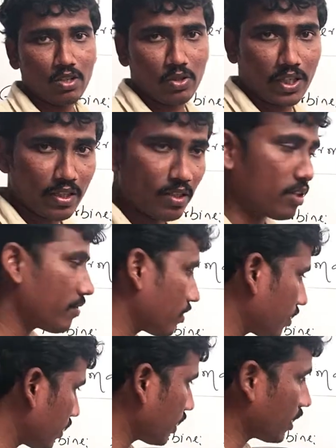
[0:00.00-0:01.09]
Okay. After
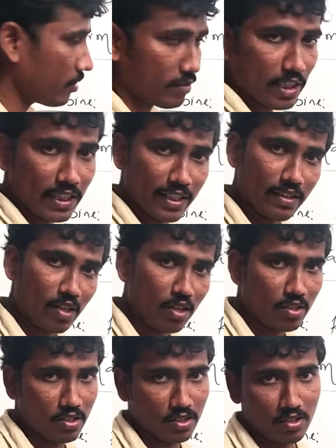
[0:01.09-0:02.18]
that, I will can draw
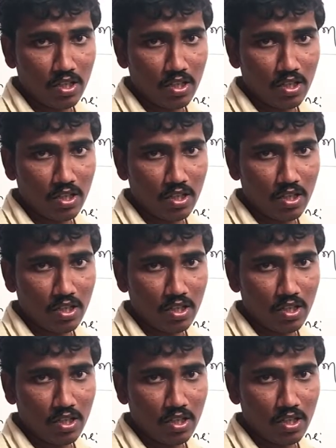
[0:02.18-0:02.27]
the